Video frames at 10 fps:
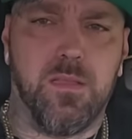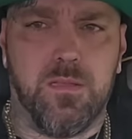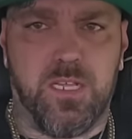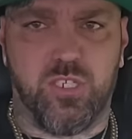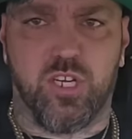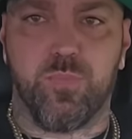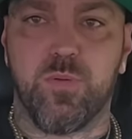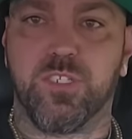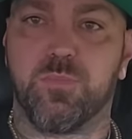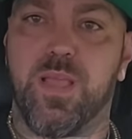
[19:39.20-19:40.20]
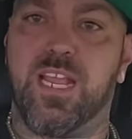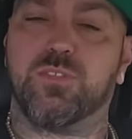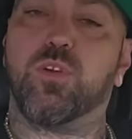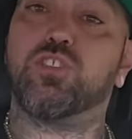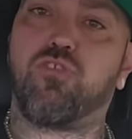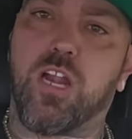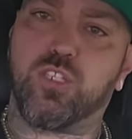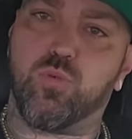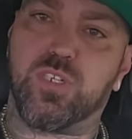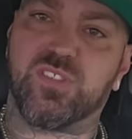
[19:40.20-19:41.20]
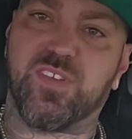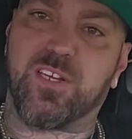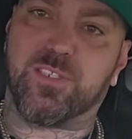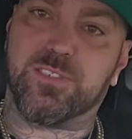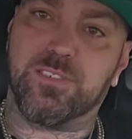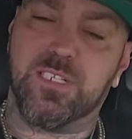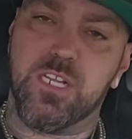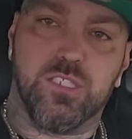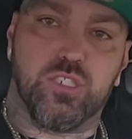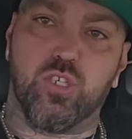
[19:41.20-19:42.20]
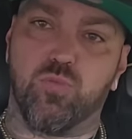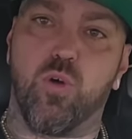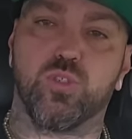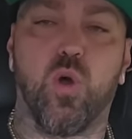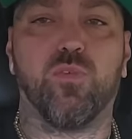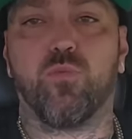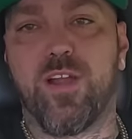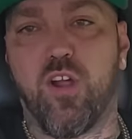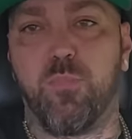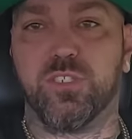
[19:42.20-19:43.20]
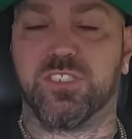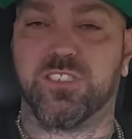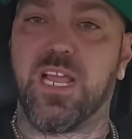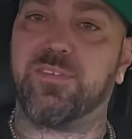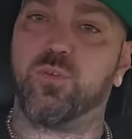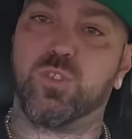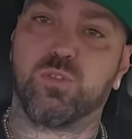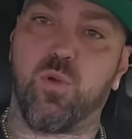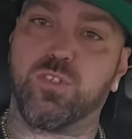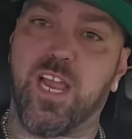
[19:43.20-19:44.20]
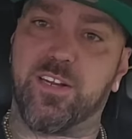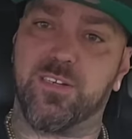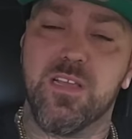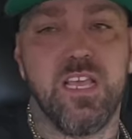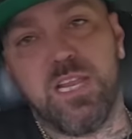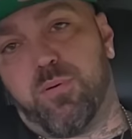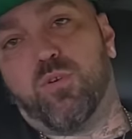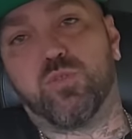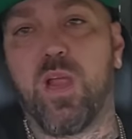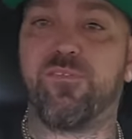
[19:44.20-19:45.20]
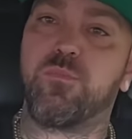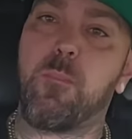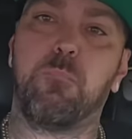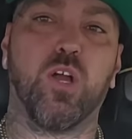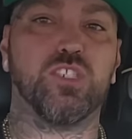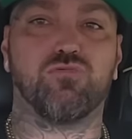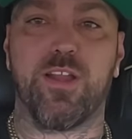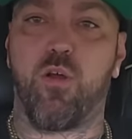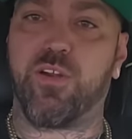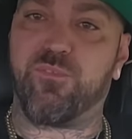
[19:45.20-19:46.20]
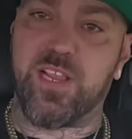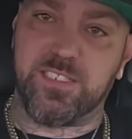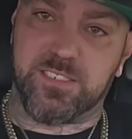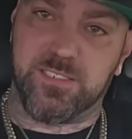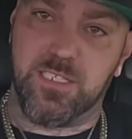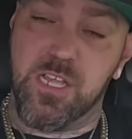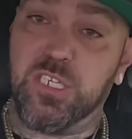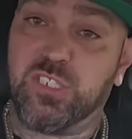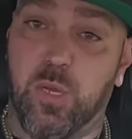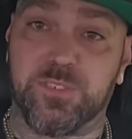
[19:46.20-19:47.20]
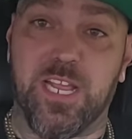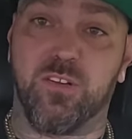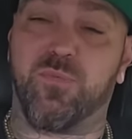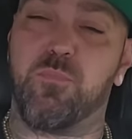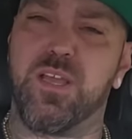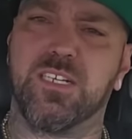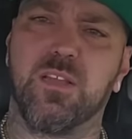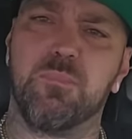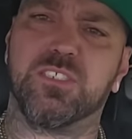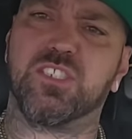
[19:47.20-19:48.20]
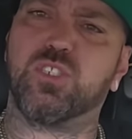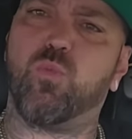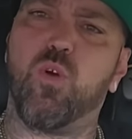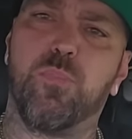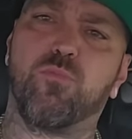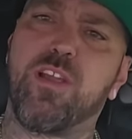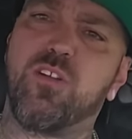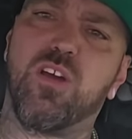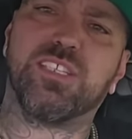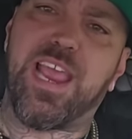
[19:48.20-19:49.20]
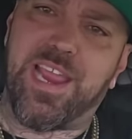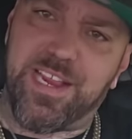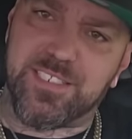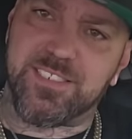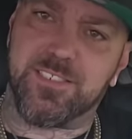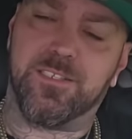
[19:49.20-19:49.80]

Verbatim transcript: And y'all can pretty much imagine what he's trying to do with his finger. The dude rolls over. Radar pushes the knife to his throat tighter. He pulls away from him and punches Radar in the face. Jumps down off the bed and commences to whooping Radar's ass